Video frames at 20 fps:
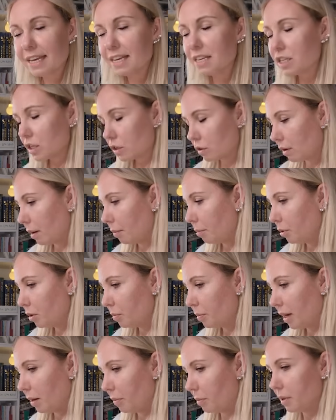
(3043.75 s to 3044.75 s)
scrapbook
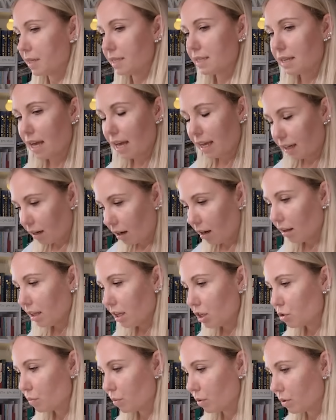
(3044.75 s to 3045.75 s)
papers and
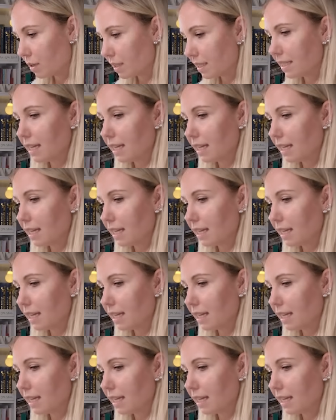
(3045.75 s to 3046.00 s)
collage books